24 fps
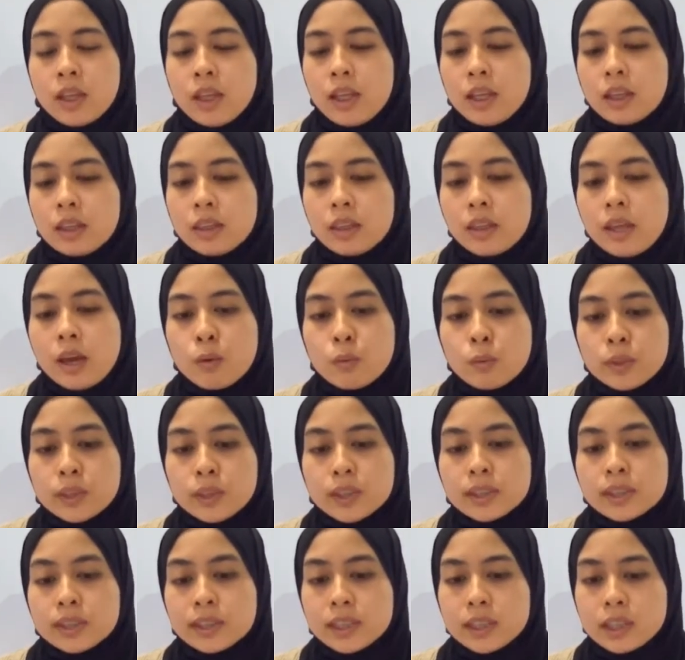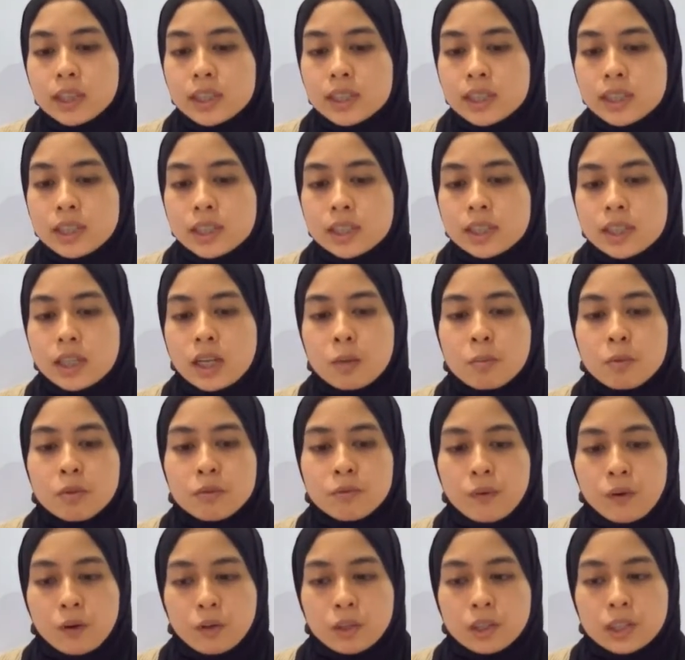There were 36 labor
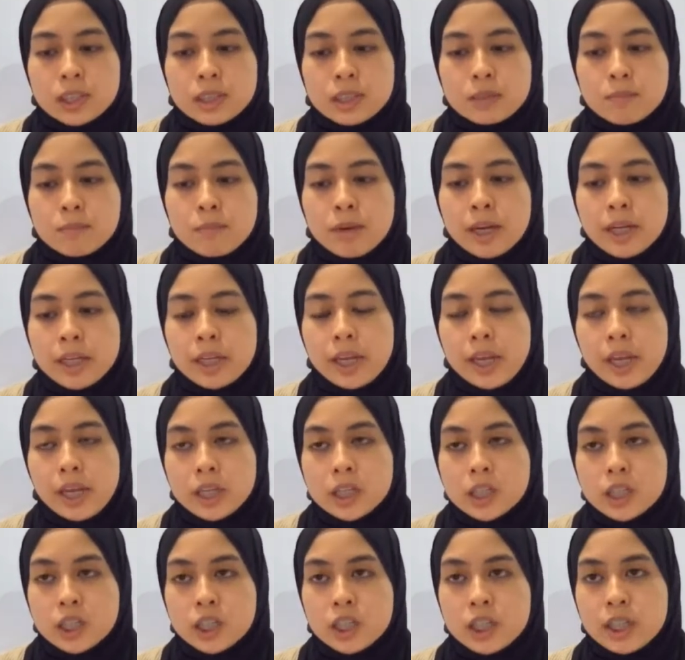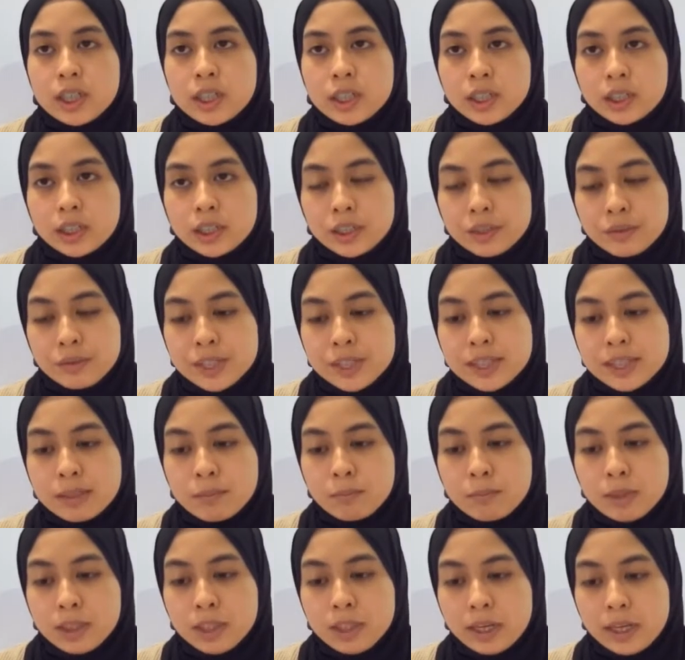force by age in Negeri
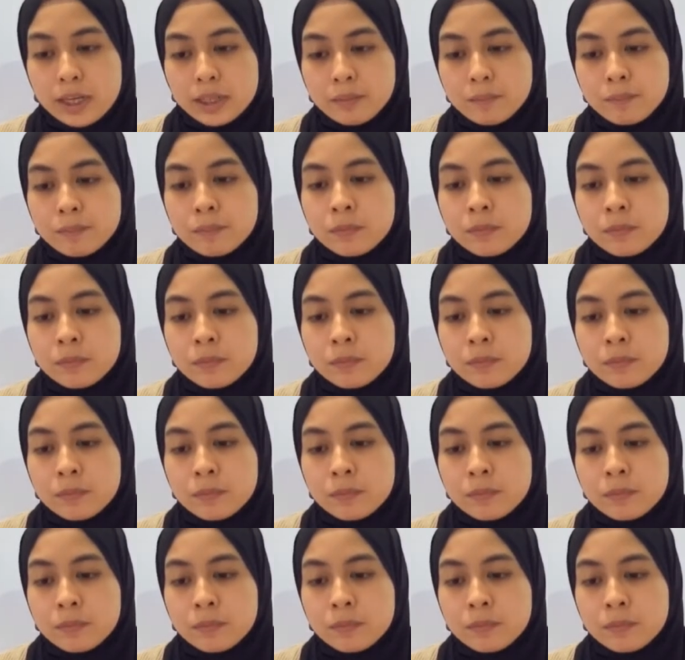Sembilan,